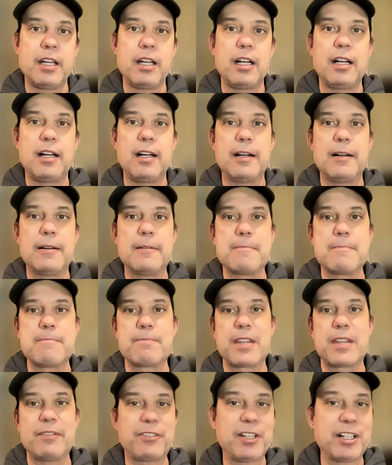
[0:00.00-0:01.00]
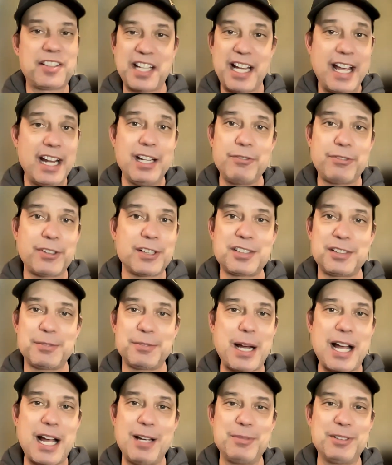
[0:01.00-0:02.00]
If there's any verse
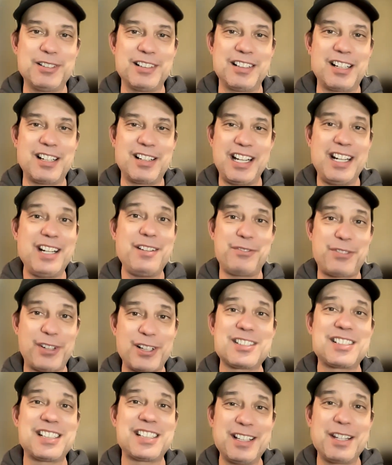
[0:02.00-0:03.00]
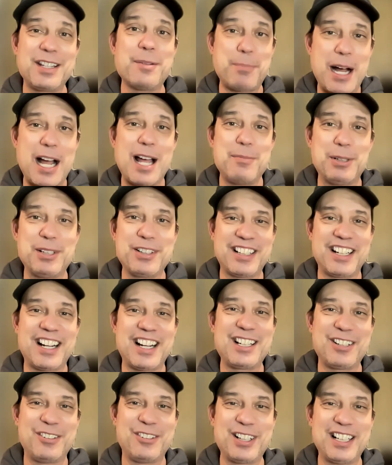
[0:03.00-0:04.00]
in the Bible that
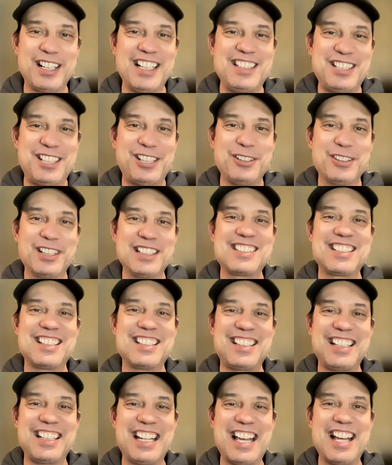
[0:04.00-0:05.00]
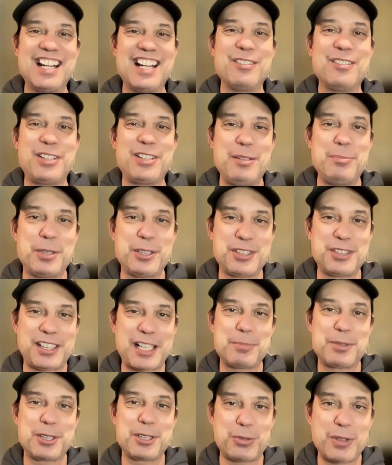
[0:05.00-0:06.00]
I can relate to, it's at the end of Hebrews
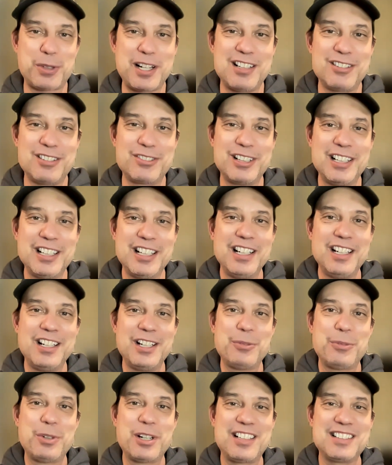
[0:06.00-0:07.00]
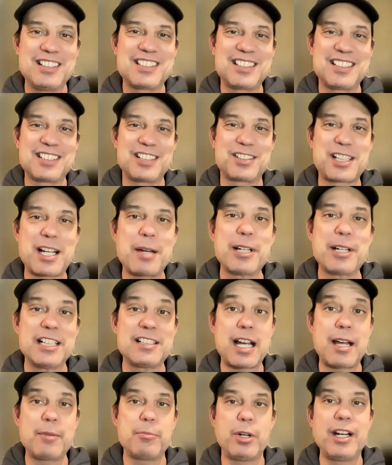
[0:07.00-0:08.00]
chapter 12, where it says there's coming a
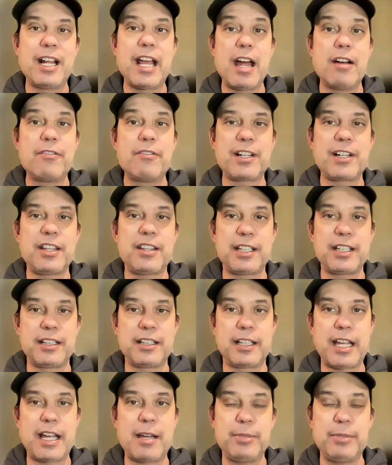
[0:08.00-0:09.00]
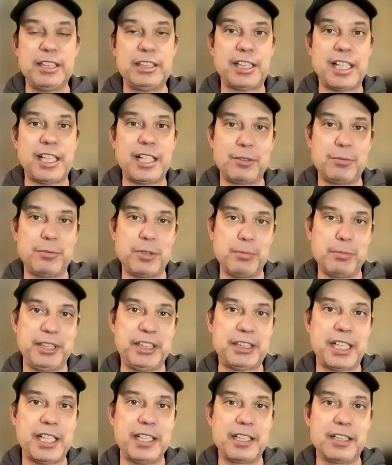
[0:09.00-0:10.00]
time when everything that can be shaken will be
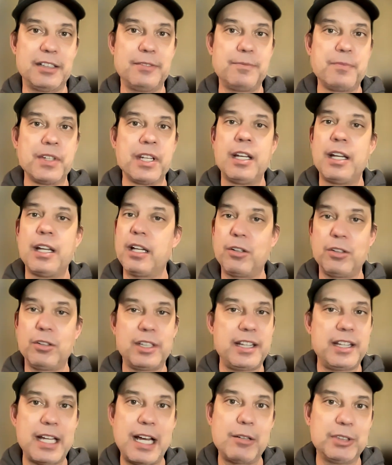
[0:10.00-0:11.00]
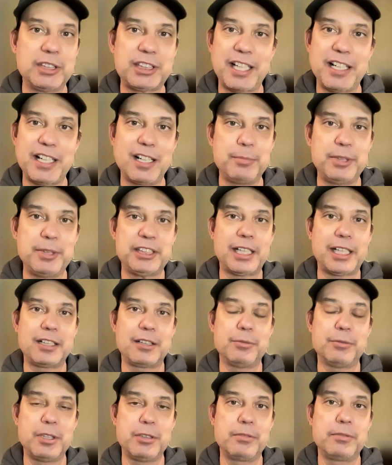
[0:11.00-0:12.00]
shaken, and only that which cannot be
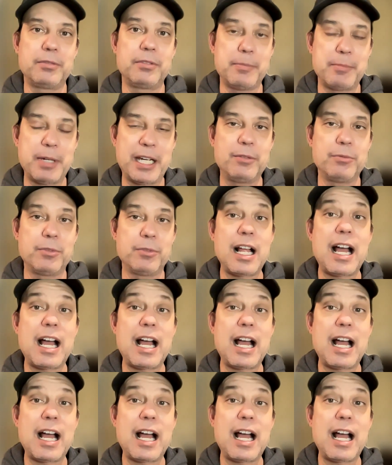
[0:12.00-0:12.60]
shaken will remain.